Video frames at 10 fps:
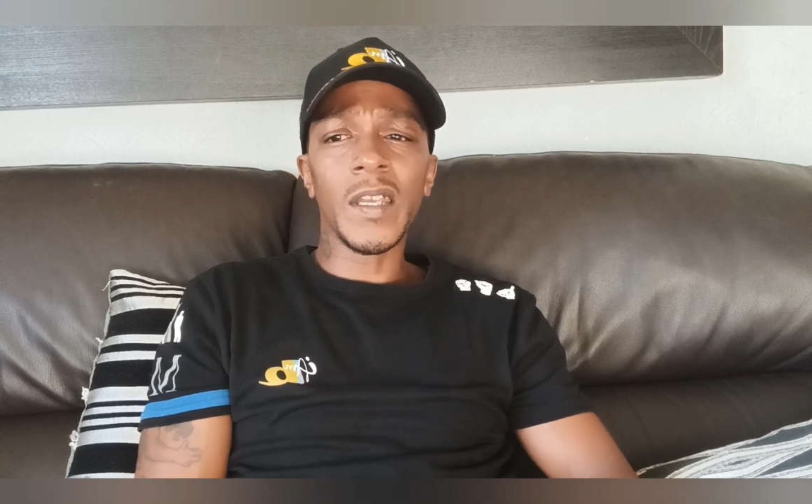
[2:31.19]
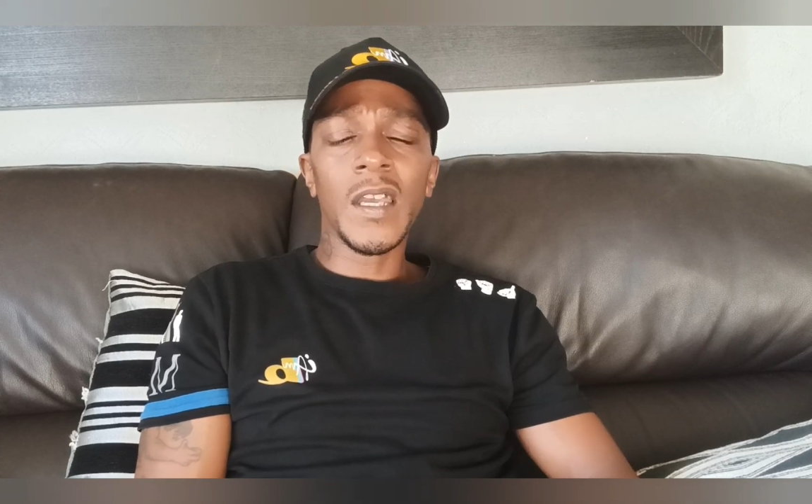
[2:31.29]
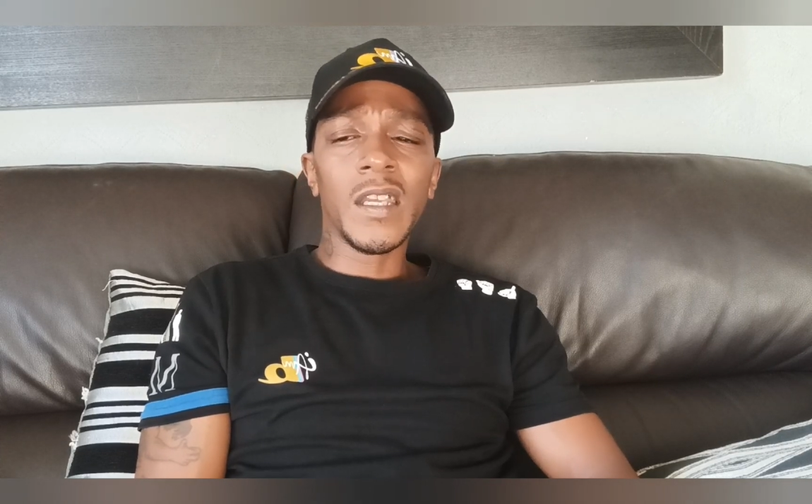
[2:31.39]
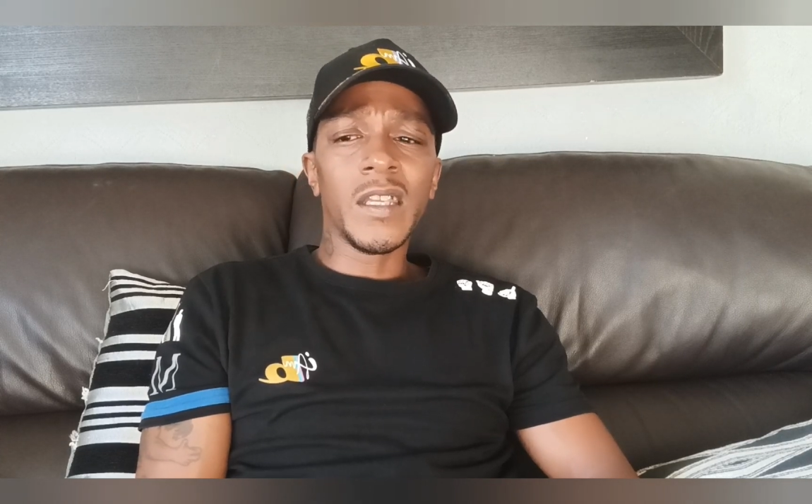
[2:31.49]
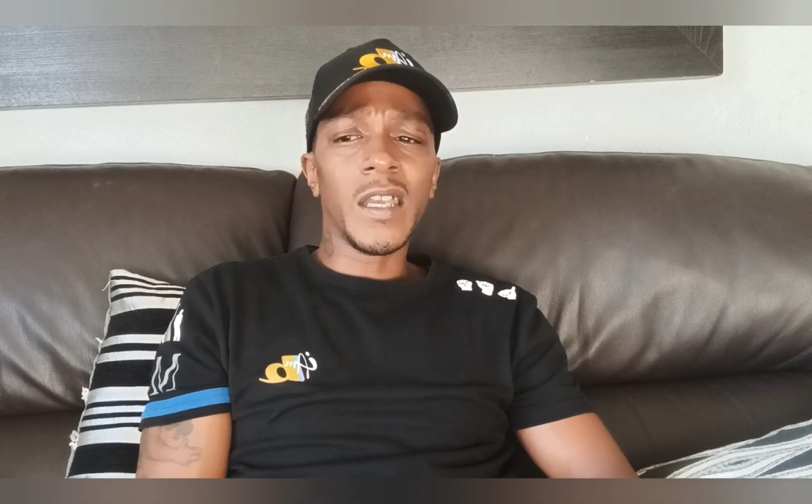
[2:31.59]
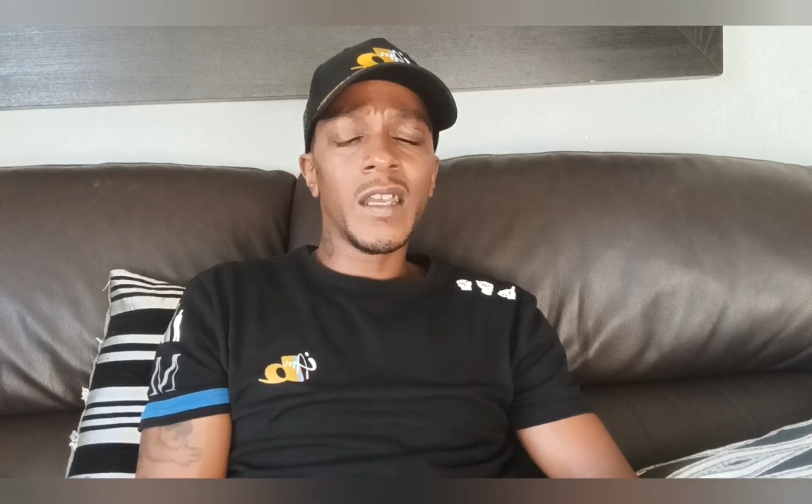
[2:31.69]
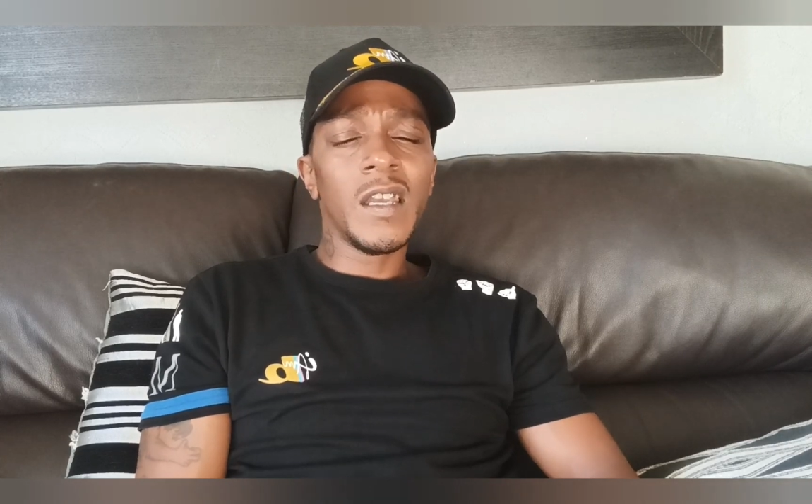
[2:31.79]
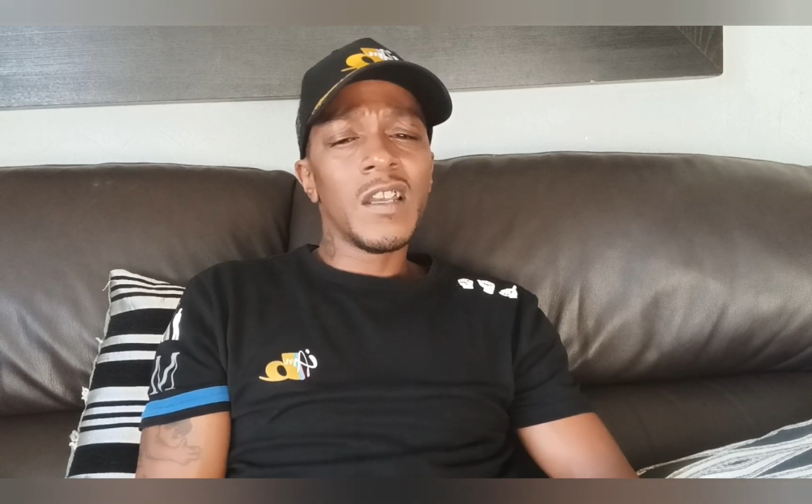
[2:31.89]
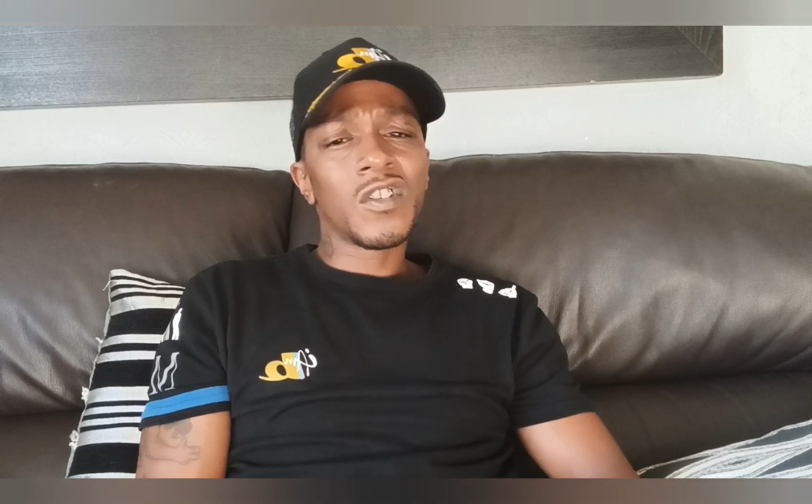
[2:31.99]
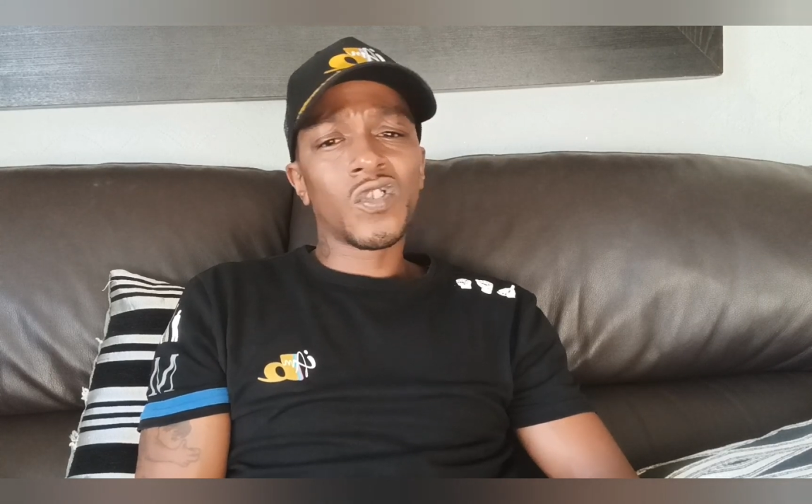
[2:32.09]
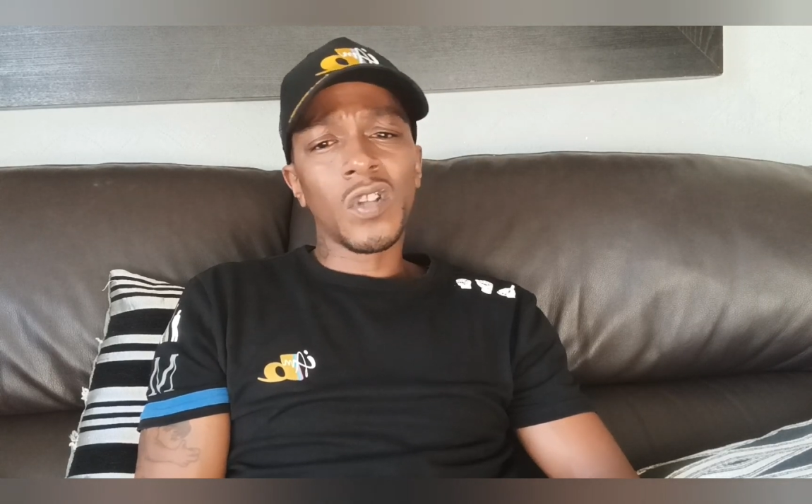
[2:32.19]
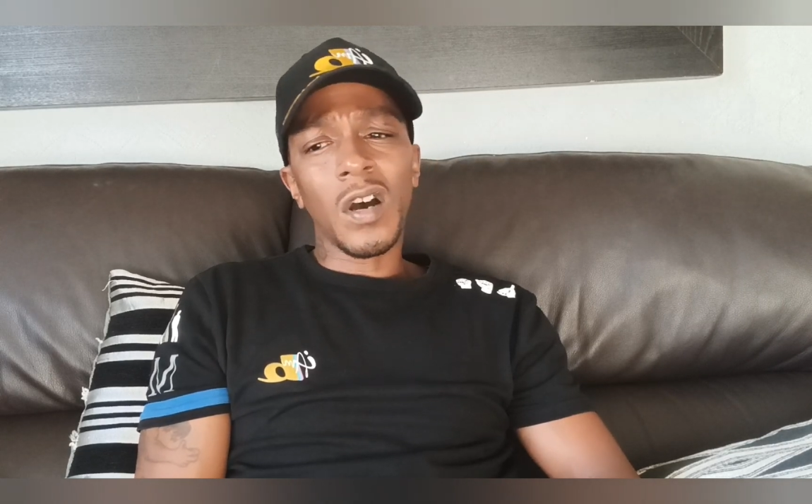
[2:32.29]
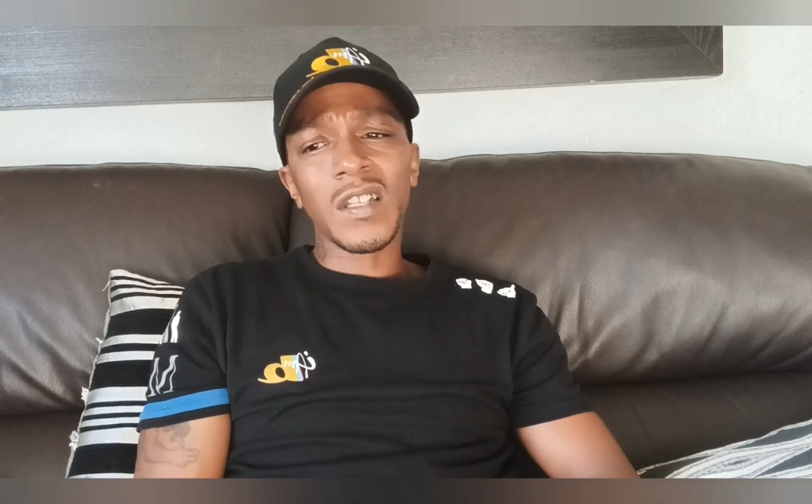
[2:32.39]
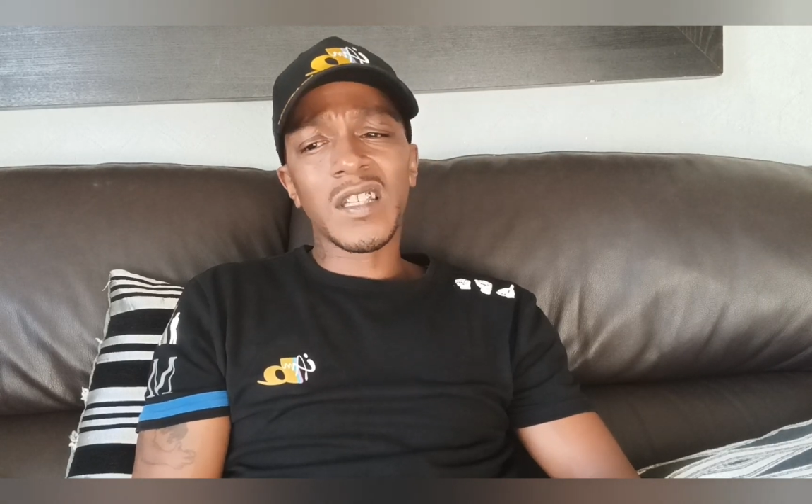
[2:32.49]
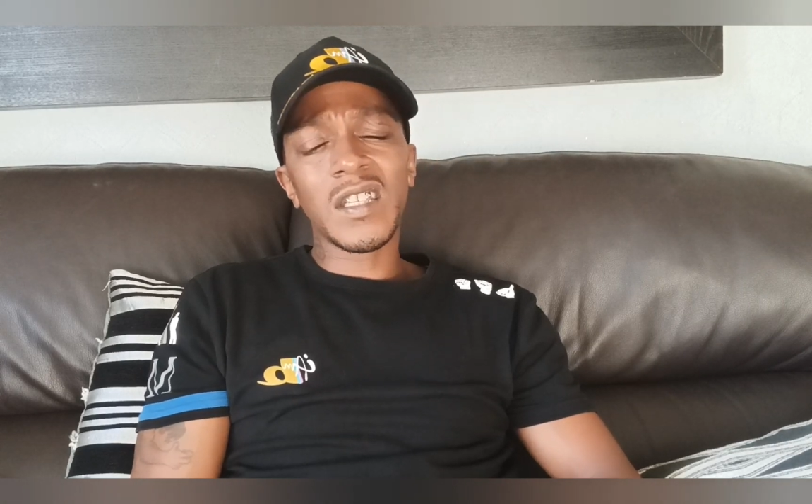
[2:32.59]
Yeah. Start
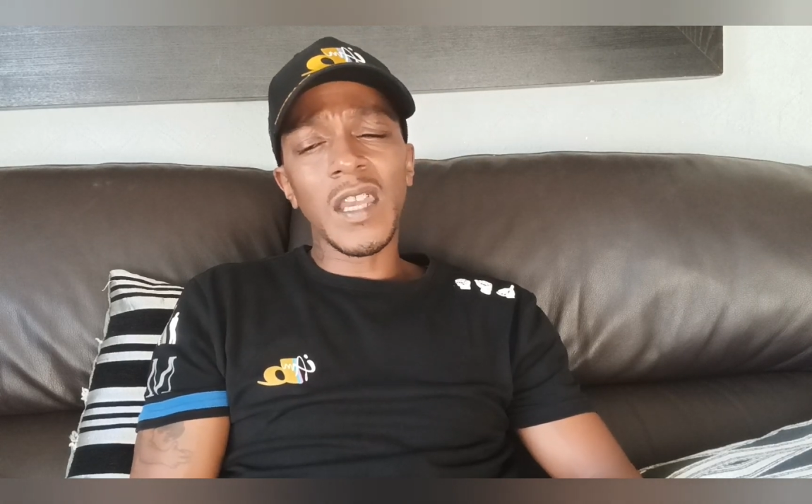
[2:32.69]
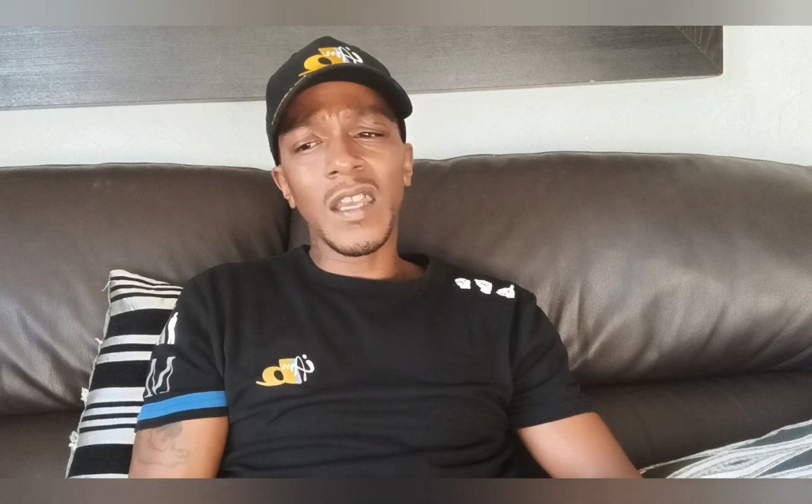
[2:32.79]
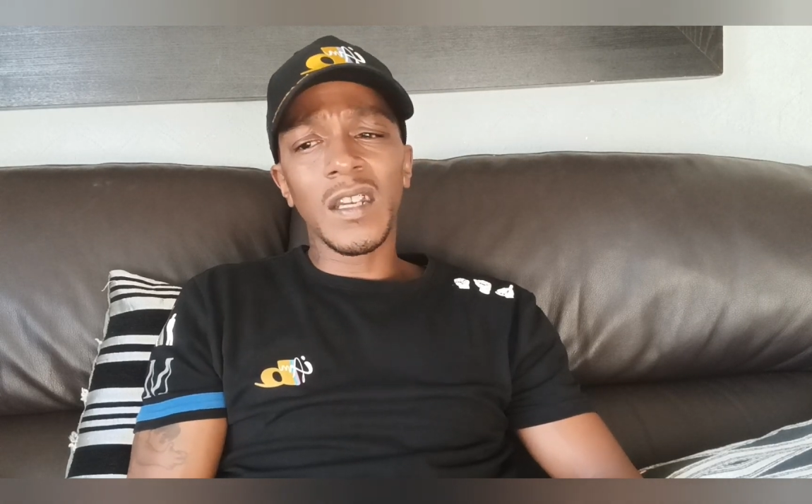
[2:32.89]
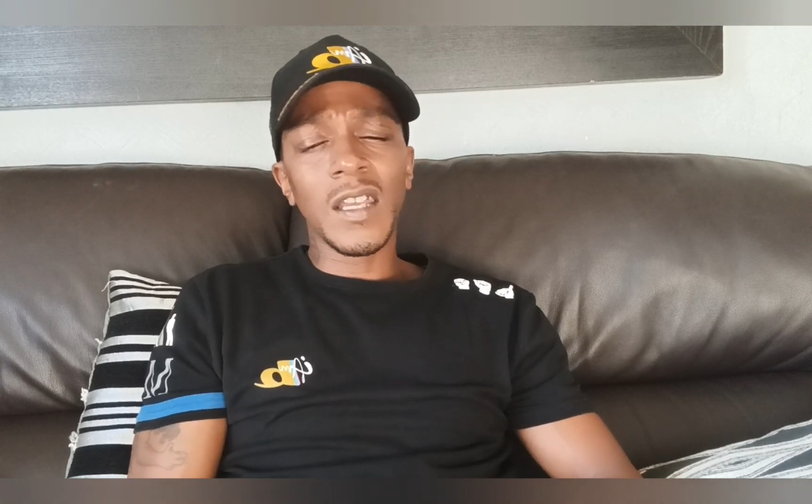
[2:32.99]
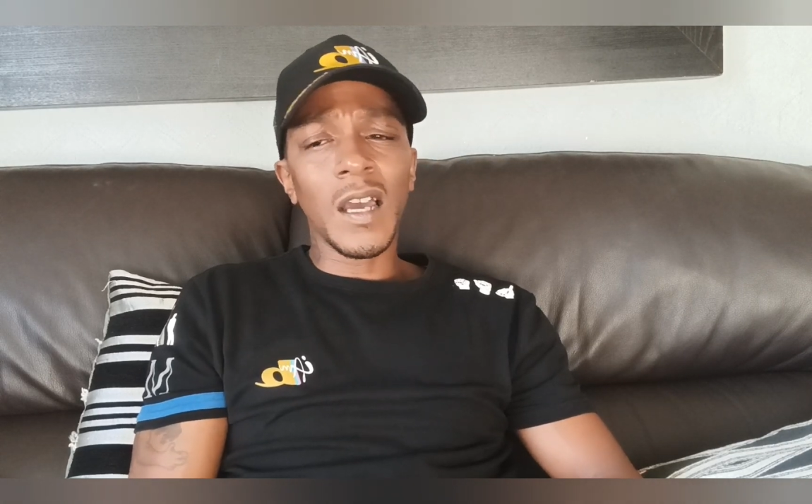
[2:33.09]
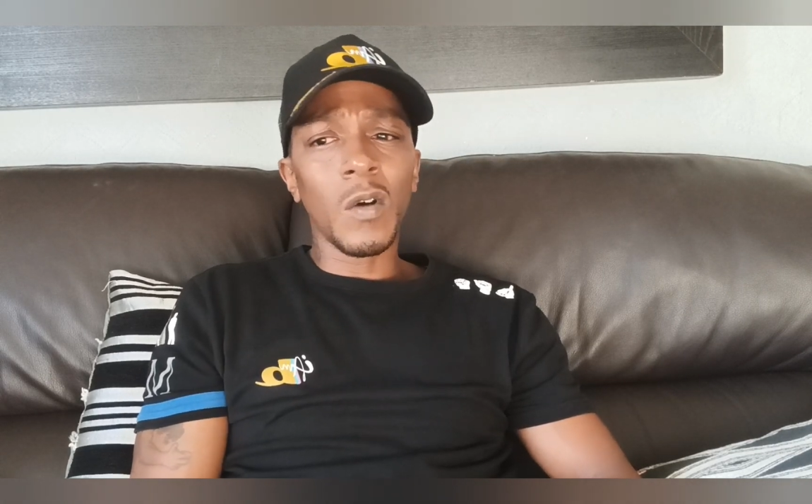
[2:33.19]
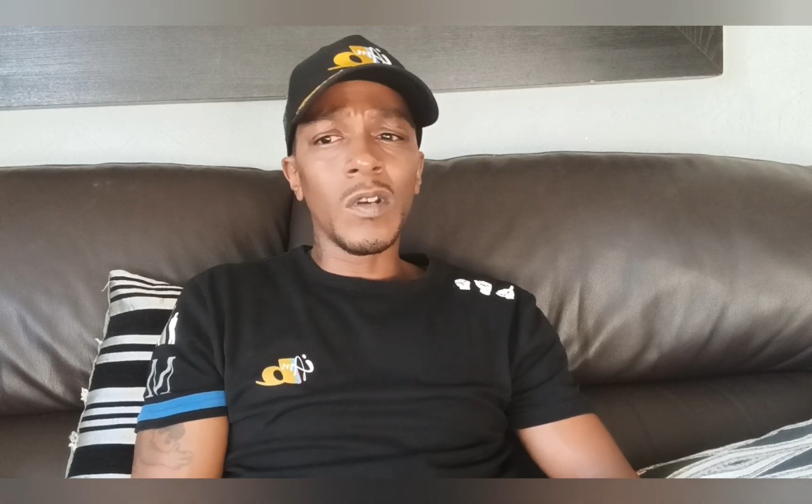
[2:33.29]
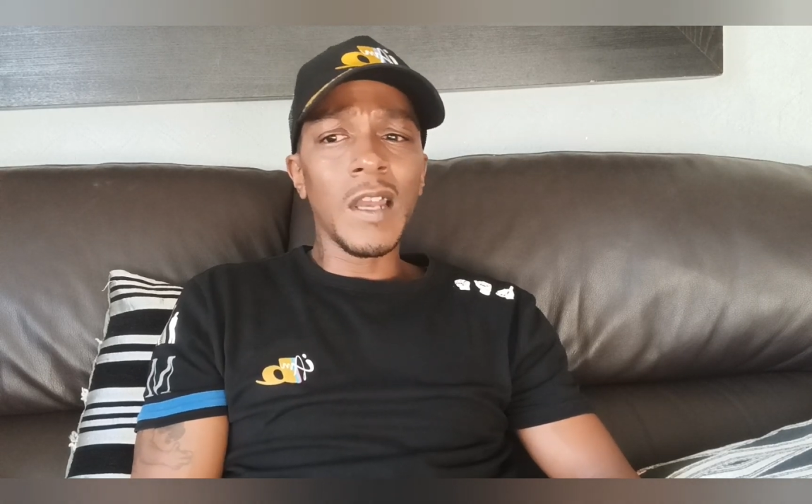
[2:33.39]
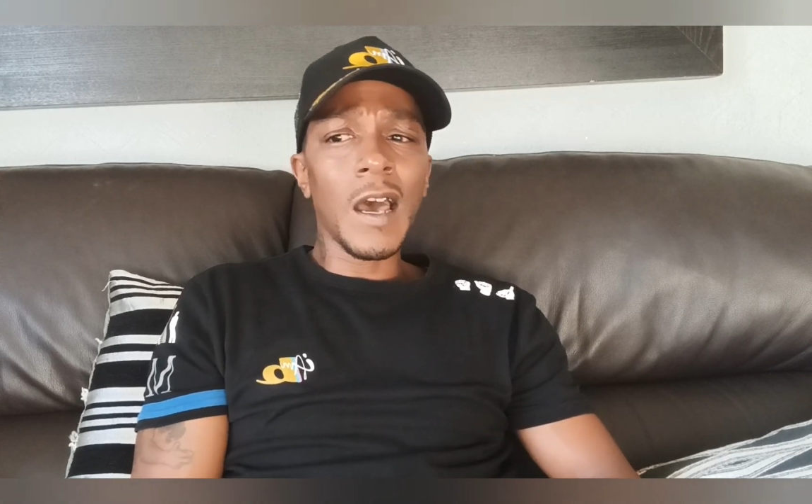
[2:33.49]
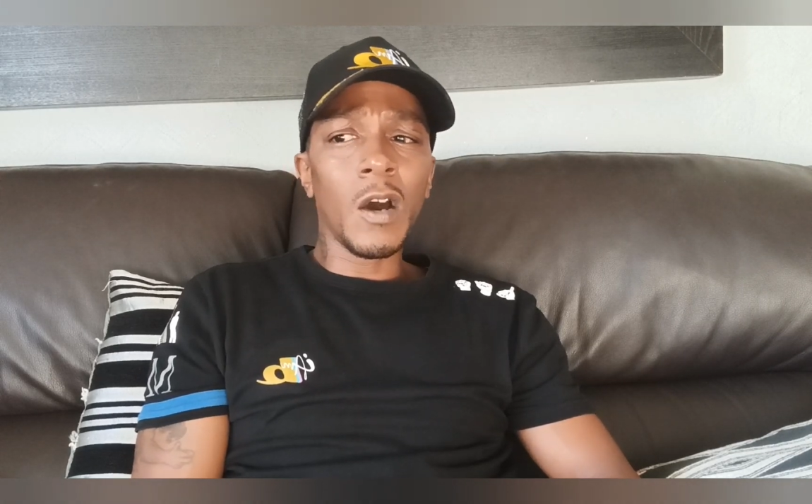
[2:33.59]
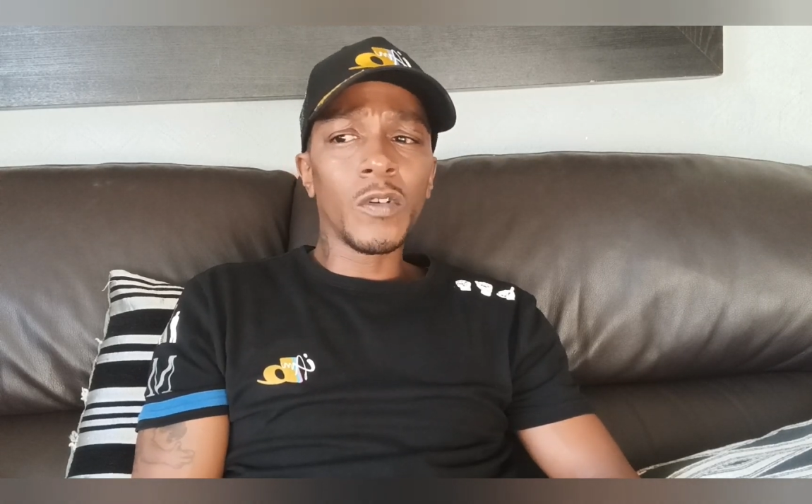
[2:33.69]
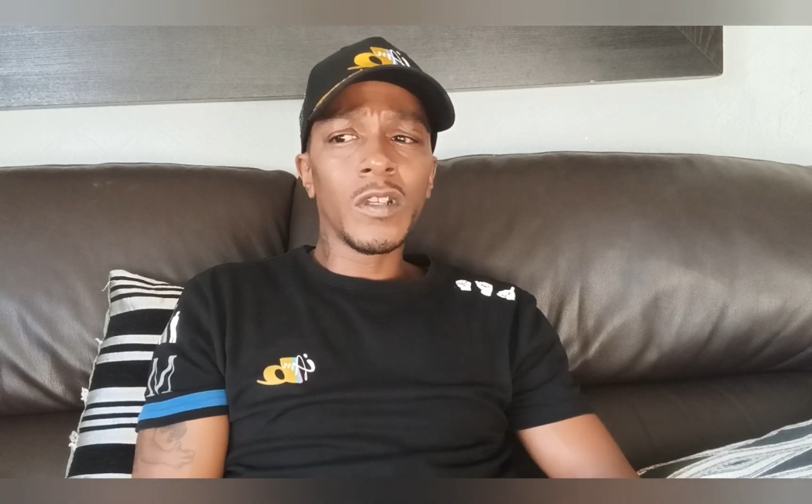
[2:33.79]
saying it out loud.